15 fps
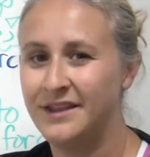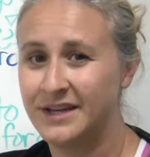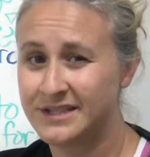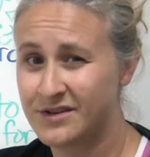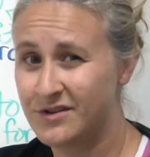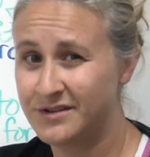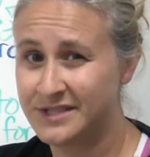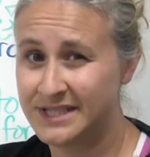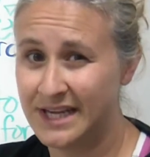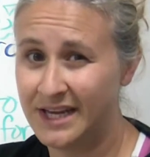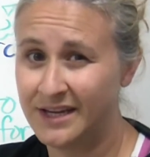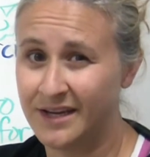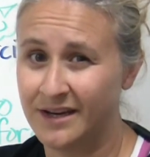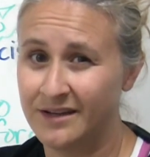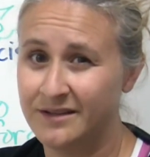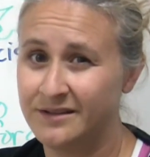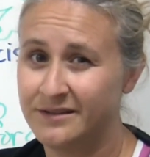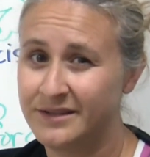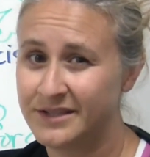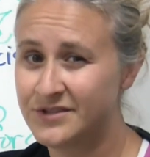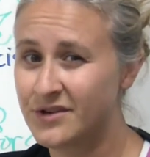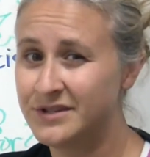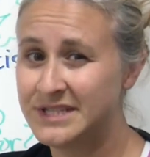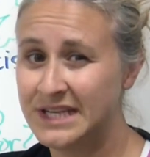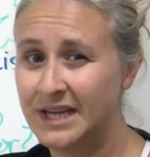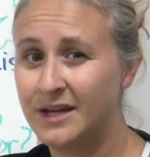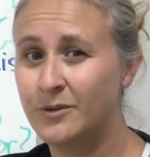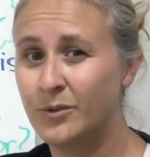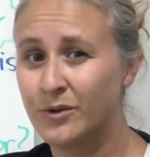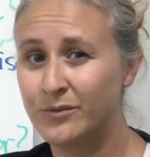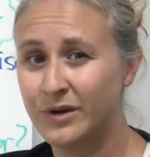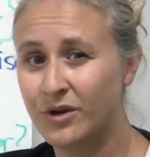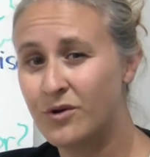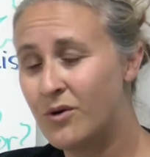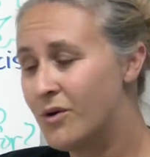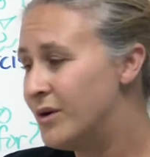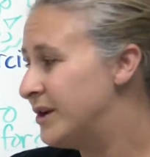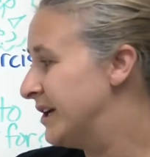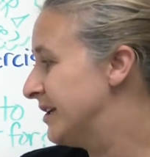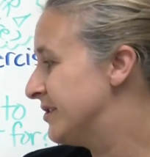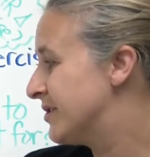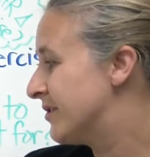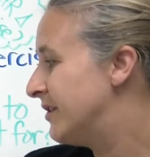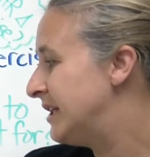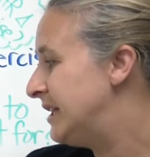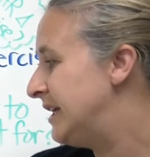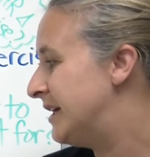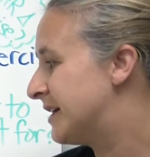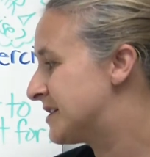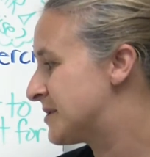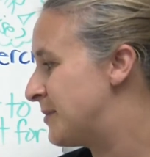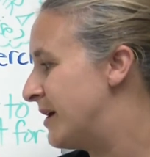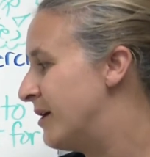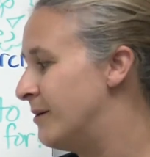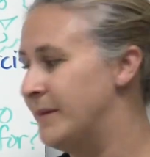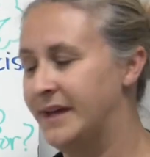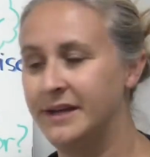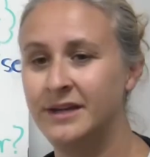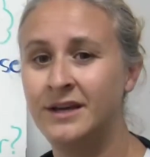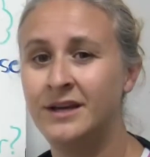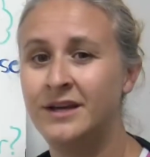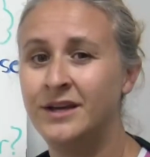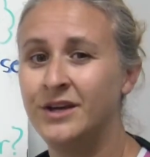That's our data. That's our data we're recording during the experiment.